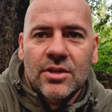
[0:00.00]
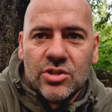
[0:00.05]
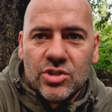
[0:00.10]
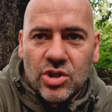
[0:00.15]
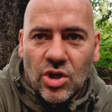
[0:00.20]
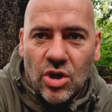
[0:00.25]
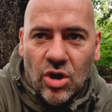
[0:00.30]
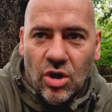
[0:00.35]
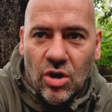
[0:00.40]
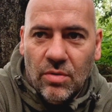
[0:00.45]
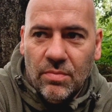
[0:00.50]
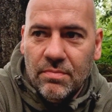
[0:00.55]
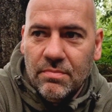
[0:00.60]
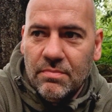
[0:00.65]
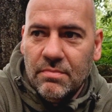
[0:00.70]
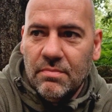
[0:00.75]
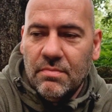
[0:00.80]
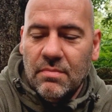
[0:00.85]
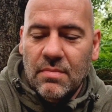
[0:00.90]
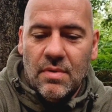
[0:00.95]
So
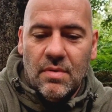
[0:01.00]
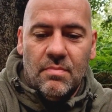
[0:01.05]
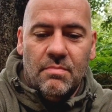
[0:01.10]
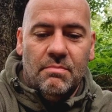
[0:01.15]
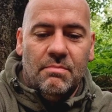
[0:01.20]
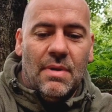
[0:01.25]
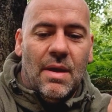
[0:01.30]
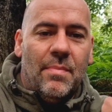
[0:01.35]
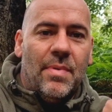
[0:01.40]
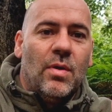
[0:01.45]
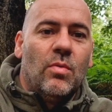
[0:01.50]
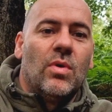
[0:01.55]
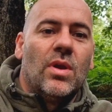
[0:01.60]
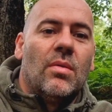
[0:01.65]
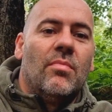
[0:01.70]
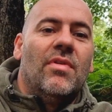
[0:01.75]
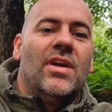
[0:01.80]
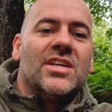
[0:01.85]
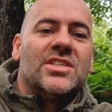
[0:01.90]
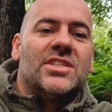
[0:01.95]
maybe when
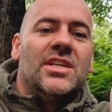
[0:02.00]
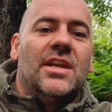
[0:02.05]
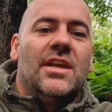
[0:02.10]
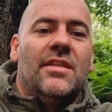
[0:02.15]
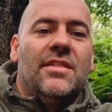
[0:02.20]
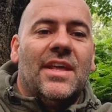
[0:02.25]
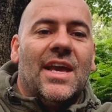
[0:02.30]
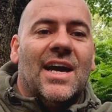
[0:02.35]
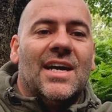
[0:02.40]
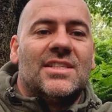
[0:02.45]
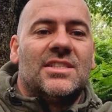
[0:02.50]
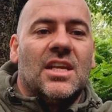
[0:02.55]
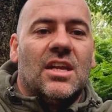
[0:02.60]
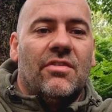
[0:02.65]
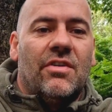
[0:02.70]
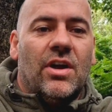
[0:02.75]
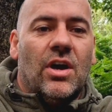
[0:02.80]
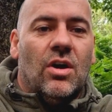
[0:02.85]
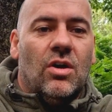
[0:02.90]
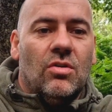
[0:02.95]
I'm resting it in the
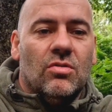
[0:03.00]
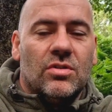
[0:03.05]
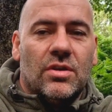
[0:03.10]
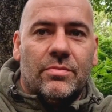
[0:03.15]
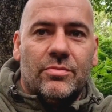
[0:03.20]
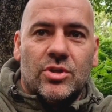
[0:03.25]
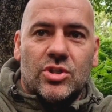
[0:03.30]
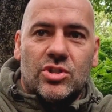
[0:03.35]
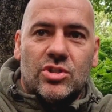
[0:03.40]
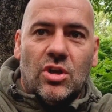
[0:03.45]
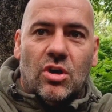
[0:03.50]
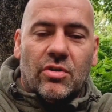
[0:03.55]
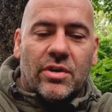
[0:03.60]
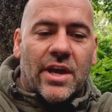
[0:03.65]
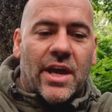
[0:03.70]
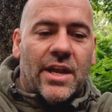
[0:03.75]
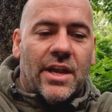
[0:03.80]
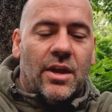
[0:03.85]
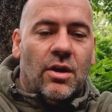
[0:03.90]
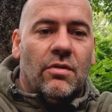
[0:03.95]
artillery hold, I'm just not
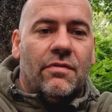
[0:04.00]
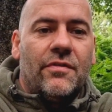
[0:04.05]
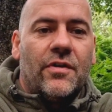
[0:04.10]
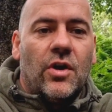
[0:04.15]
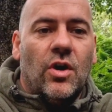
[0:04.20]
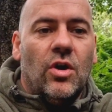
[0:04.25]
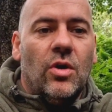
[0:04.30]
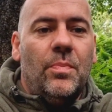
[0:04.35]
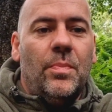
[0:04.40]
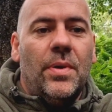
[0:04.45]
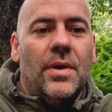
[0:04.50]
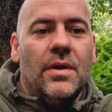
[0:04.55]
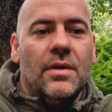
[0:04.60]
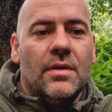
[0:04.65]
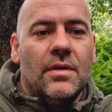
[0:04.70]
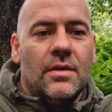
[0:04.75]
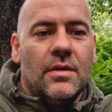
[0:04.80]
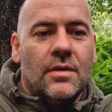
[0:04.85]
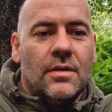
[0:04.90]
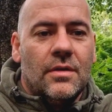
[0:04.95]
getting enough cup.
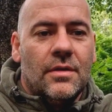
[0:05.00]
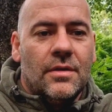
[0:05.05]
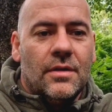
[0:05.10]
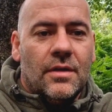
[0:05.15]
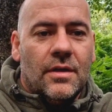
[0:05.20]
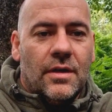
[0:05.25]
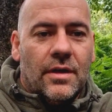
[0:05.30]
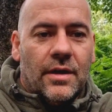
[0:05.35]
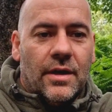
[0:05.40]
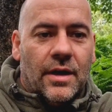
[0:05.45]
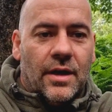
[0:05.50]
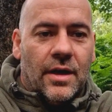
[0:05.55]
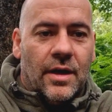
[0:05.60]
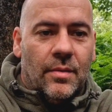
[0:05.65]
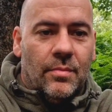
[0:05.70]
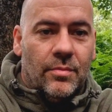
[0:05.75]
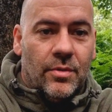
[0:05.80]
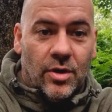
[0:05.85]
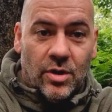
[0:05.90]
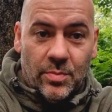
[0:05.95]

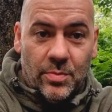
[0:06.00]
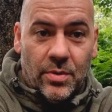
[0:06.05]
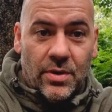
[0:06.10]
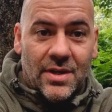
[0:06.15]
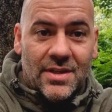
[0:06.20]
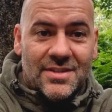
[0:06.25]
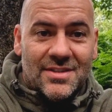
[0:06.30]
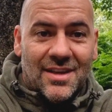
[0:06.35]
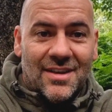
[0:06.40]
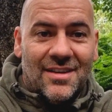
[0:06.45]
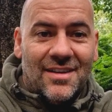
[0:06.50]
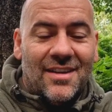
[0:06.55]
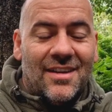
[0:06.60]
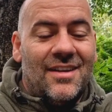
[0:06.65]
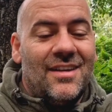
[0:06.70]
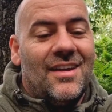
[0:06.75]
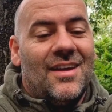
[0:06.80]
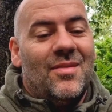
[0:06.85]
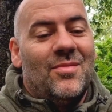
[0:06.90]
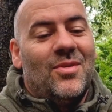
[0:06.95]
No pun
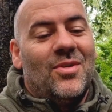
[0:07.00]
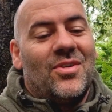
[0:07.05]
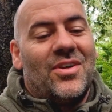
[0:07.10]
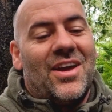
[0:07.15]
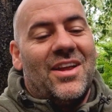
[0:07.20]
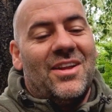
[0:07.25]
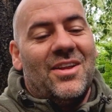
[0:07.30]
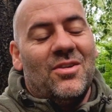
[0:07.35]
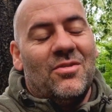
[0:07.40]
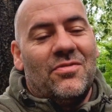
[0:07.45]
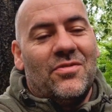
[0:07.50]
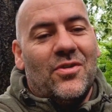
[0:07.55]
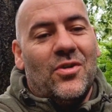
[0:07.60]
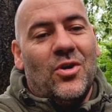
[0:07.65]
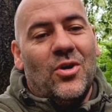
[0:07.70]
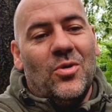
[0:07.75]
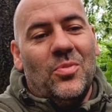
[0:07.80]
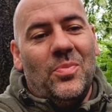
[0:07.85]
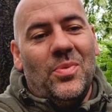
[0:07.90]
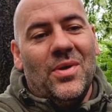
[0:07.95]
intended. I'm not getting enough
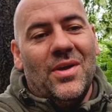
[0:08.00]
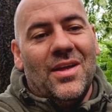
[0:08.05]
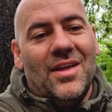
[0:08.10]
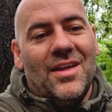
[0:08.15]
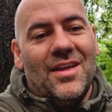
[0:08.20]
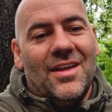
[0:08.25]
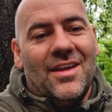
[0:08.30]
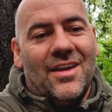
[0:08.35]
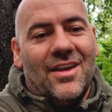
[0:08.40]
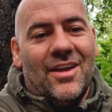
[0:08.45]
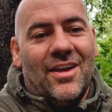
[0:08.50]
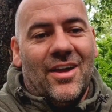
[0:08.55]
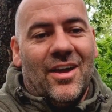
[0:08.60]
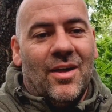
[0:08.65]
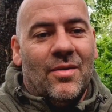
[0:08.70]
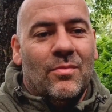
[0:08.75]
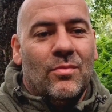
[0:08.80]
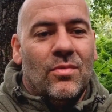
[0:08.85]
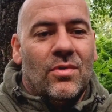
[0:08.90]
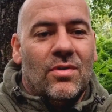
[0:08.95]
cup
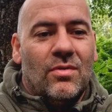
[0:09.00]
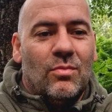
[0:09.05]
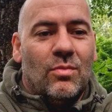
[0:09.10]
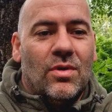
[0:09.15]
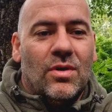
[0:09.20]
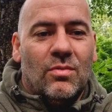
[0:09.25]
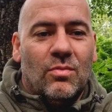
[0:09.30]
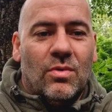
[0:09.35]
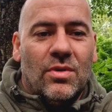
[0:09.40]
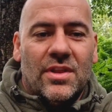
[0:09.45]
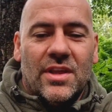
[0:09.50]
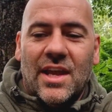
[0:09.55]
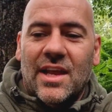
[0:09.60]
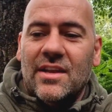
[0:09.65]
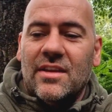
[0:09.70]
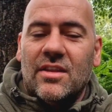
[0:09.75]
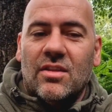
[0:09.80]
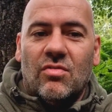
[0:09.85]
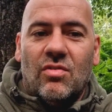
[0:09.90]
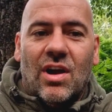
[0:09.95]
with the
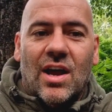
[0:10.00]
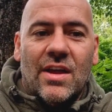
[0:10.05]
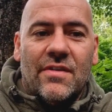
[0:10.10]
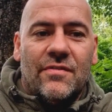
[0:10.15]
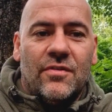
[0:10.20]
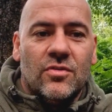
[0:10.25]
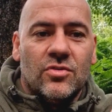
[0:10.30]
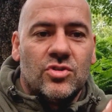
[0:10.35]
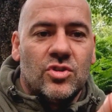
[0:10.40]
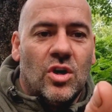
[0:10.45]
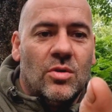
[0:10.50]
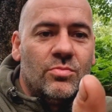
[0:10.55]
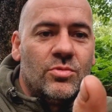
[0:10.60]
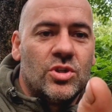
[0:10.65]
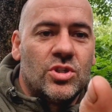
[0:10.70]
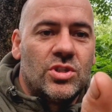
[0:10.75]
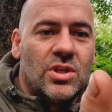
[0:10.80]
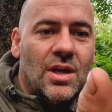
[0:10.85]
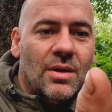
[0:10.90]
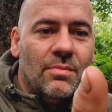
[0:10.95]
end of the rifle, so
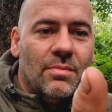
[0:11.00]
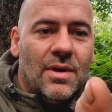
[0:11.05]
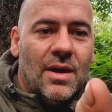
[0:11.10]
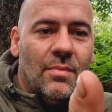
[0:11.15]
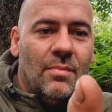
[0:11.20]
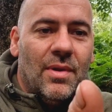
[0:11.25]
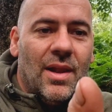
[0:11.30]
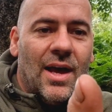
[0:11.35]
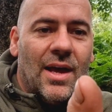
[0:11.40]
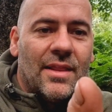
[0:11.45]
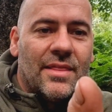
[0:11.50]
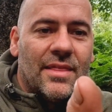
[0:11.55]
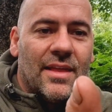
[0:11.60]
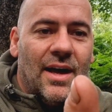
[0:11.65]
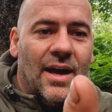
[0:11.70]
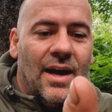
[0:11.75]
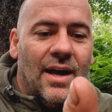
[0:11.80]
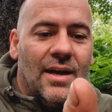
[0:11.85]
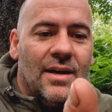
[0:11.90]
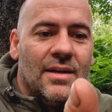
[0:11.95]
I'm like
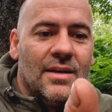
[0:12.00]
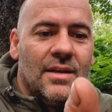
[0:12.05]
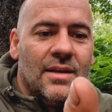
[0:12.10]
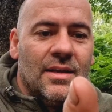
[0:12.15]
that,